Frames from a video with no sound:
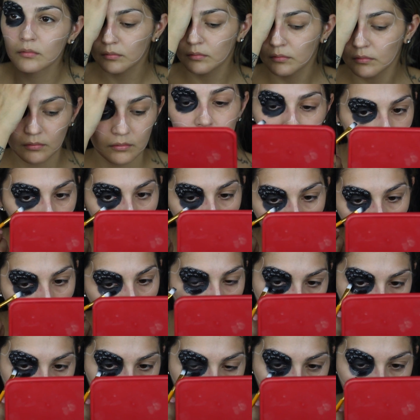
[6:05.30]
do
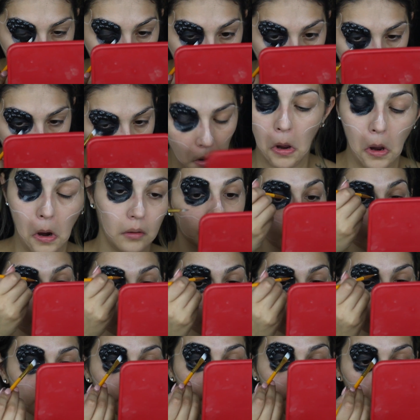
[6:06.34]
this wherever you're going
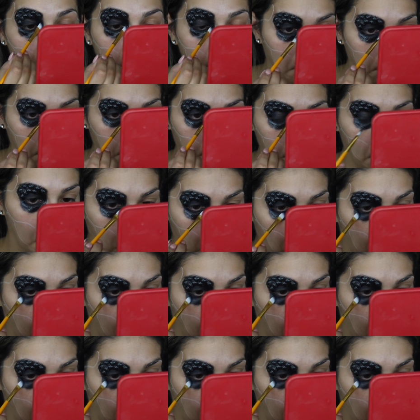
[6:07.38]
to put black.